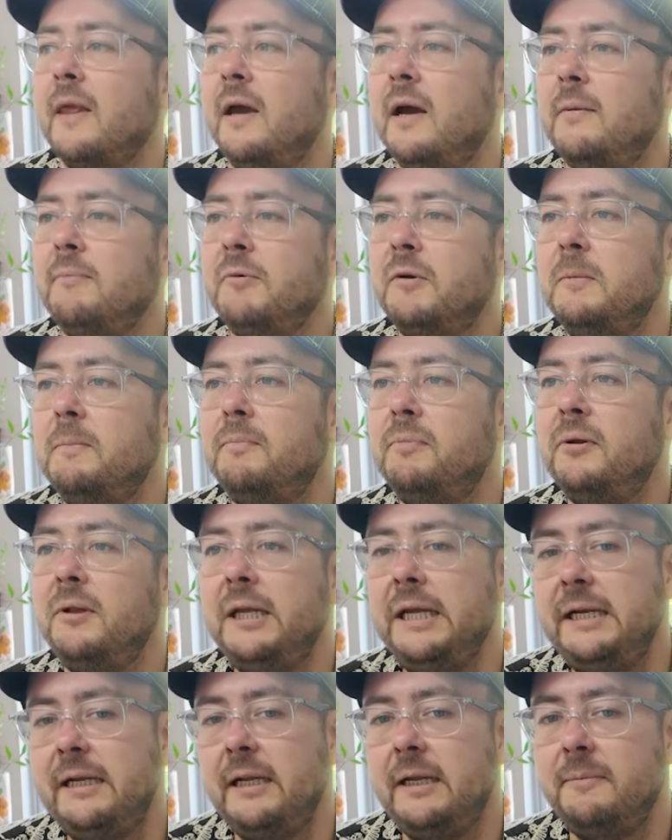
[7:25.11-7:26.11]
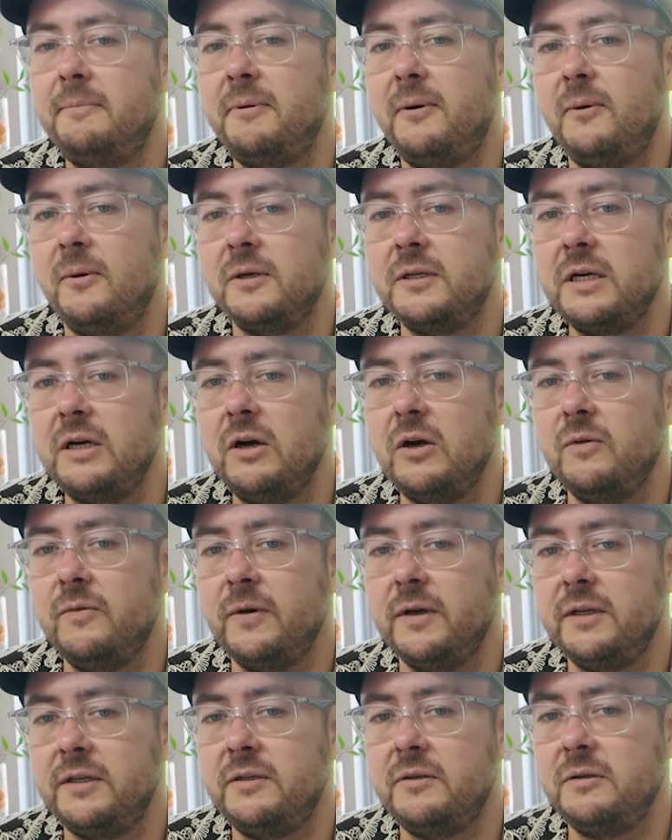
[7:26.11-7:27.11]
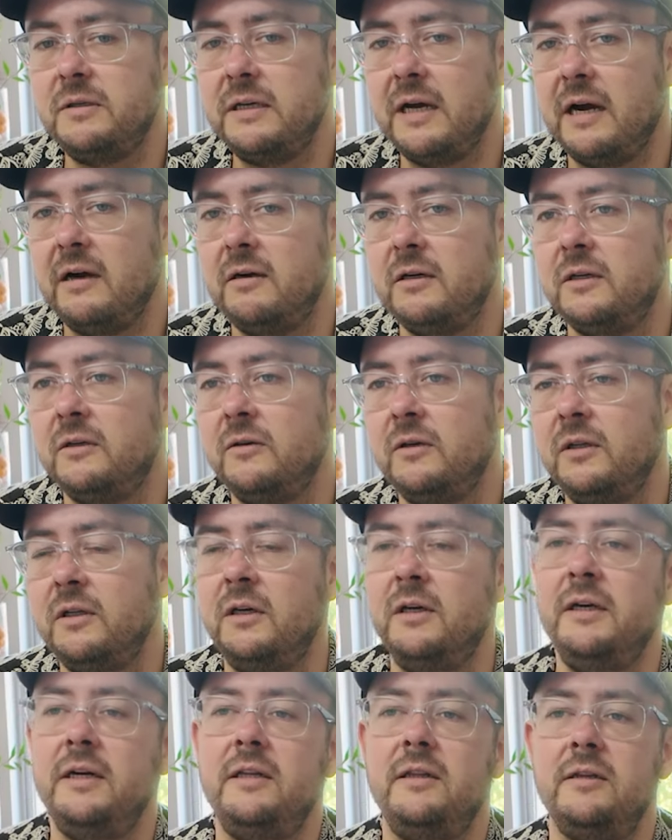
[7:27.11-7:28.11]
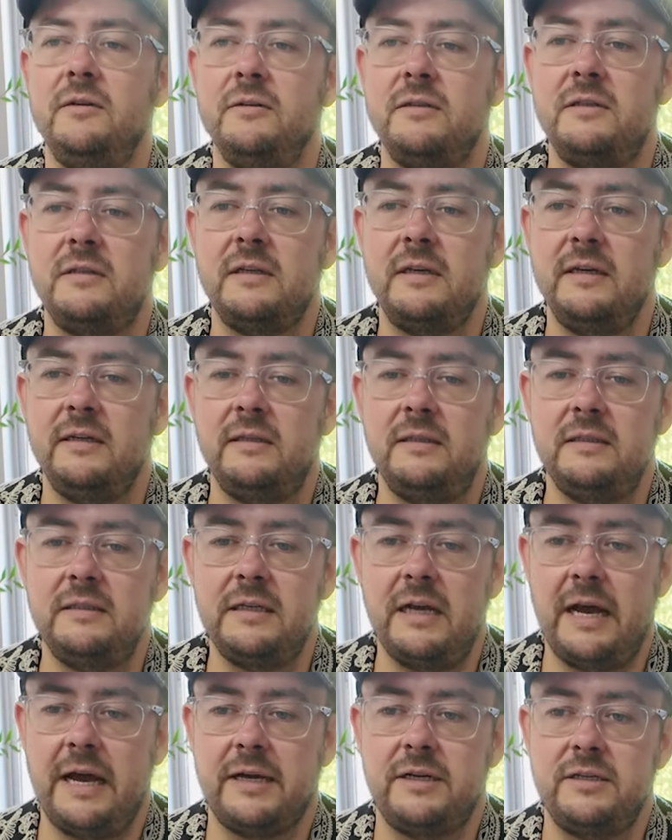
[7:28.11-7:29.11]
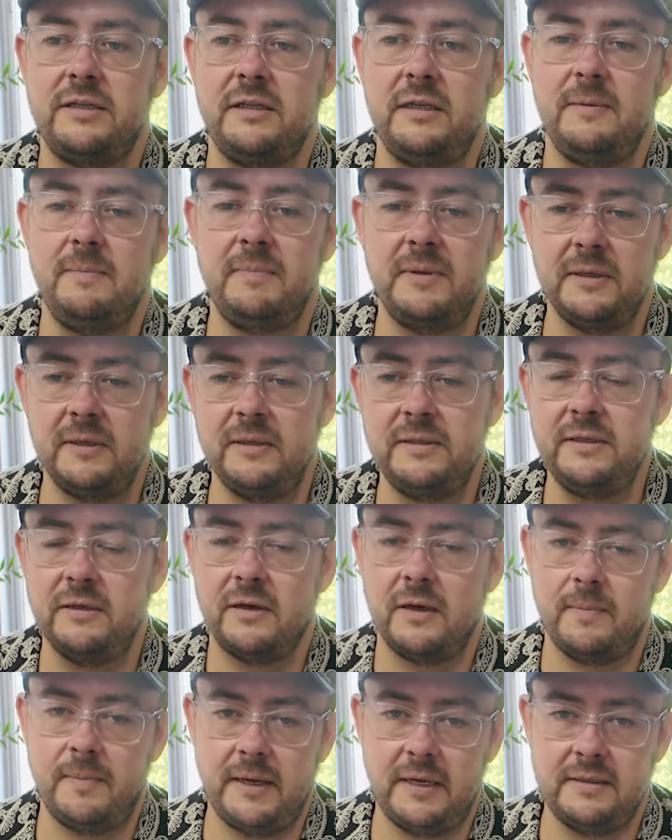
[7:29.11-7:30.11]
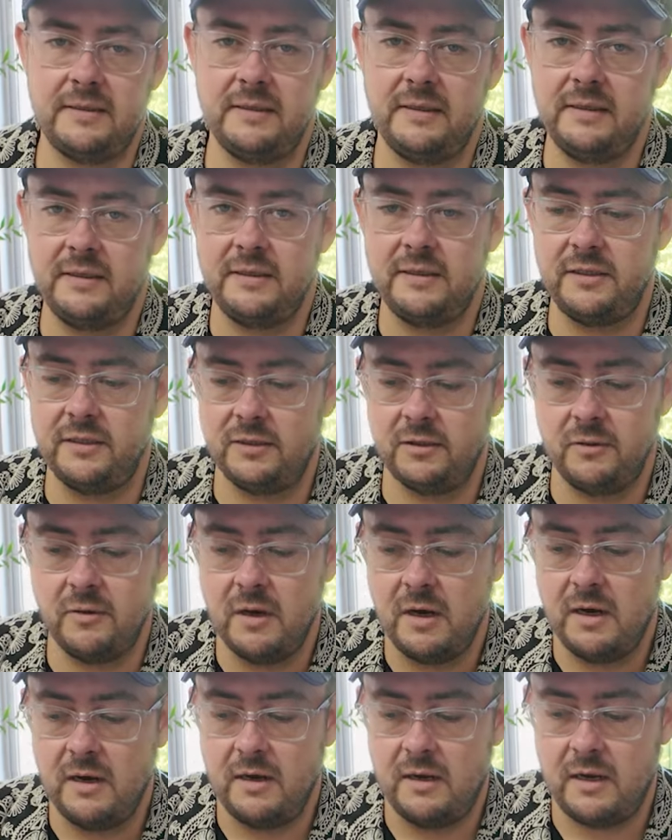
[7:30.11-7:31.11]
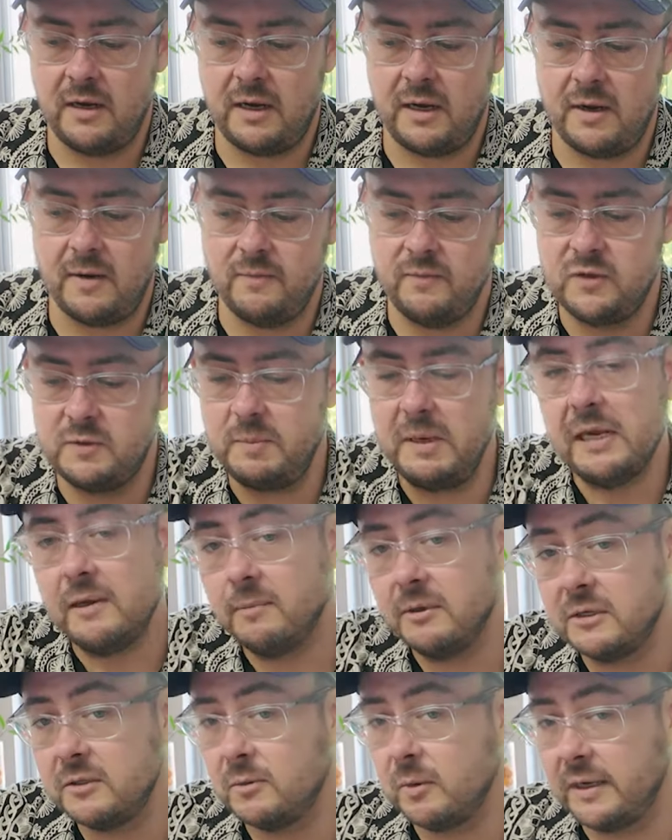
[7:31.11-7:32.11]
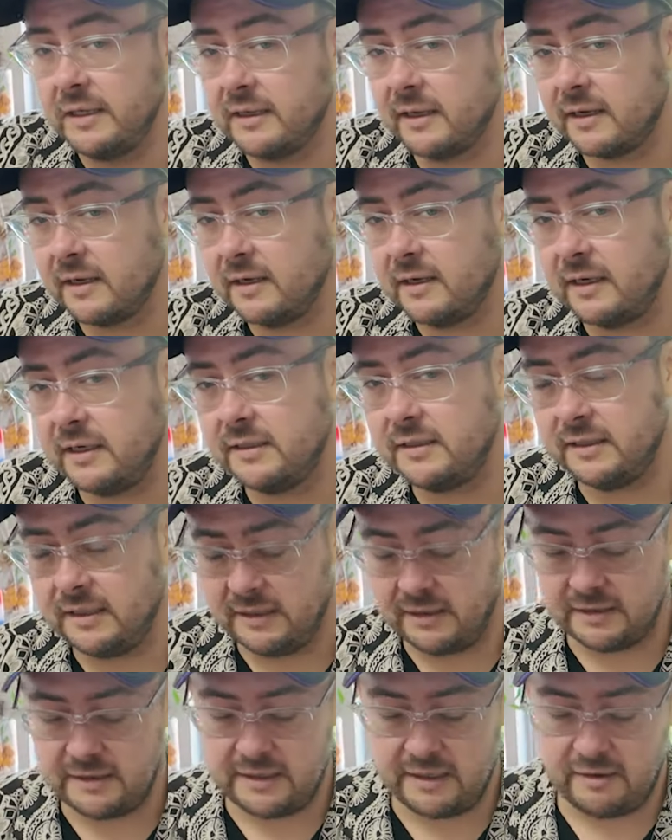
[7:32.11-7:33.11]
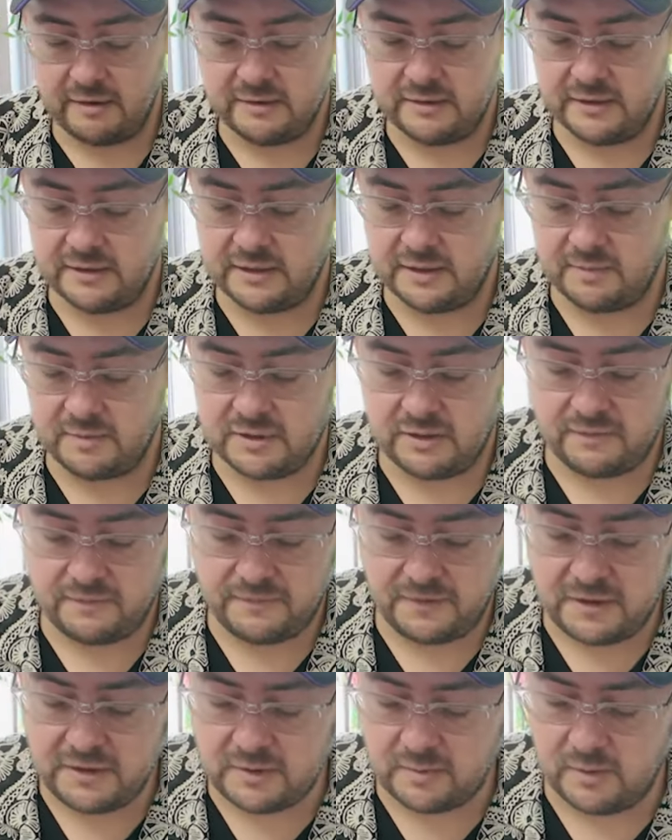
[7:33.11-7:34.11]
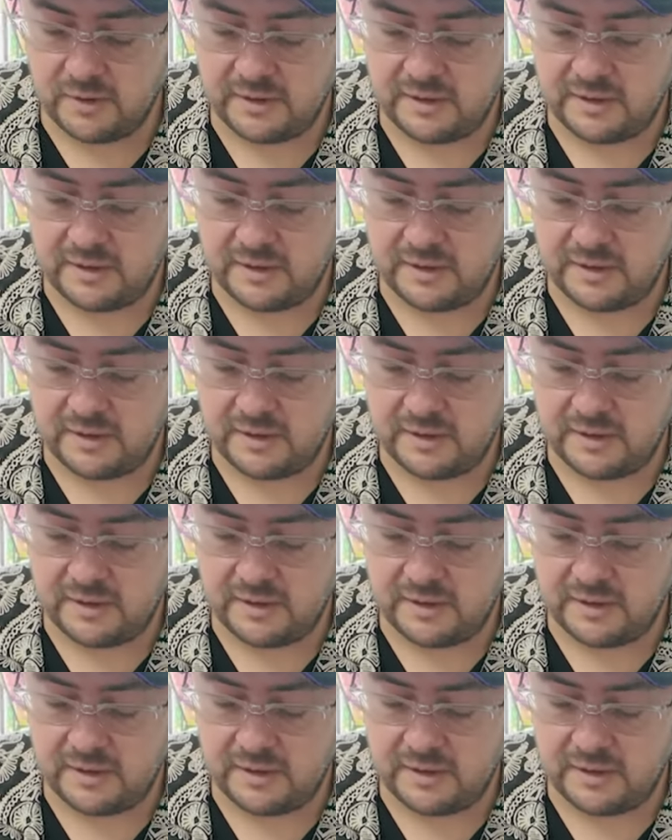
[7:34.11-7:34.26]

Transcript: um, completely port over to tarot, learning those skills actually builds your capacity to. Uh, speak between the cards in a tarot system. So the first